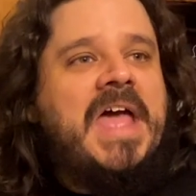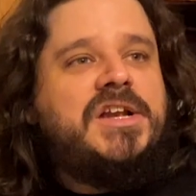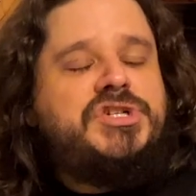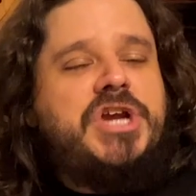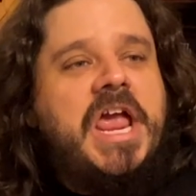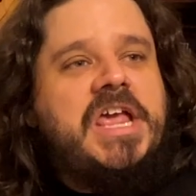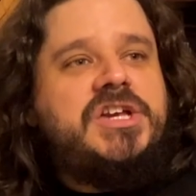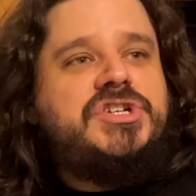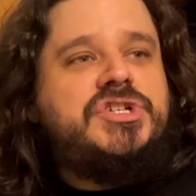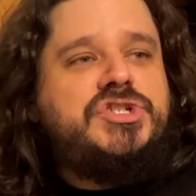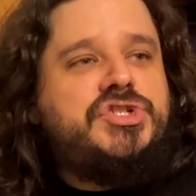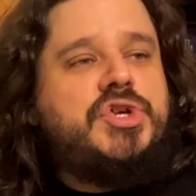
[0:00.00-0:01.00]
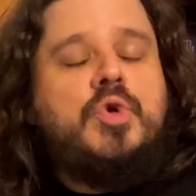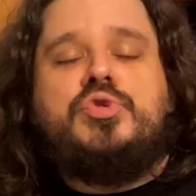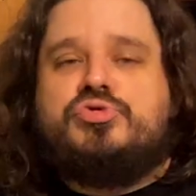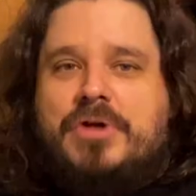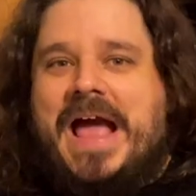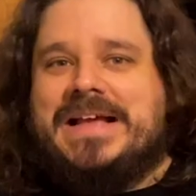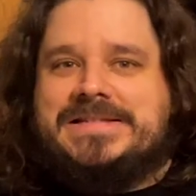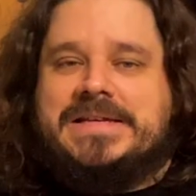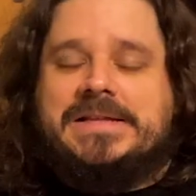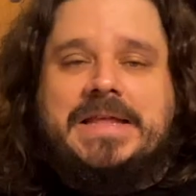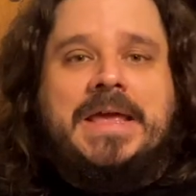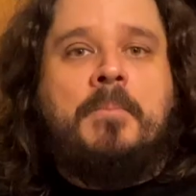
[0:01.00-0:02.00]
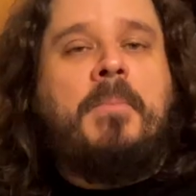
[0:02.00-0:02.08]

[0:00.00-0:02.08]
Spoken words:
changed so drastically